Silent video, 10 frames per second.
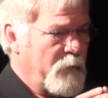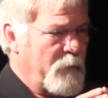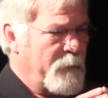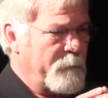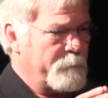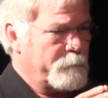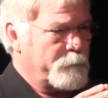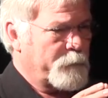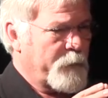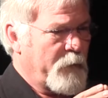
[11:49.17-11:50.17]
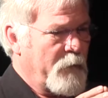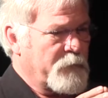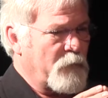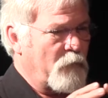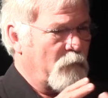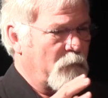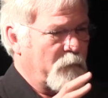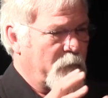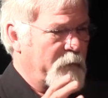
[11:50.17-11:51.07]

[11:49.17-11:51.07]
Um, so